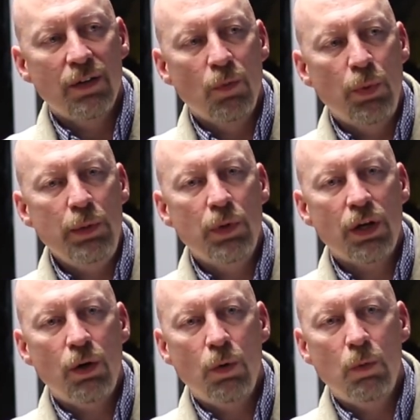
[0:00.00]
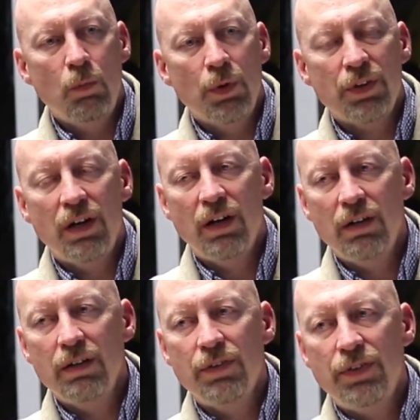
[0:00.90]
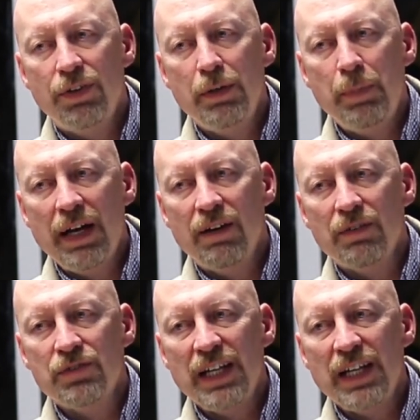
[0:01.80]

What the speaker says: We went home with 130 pounds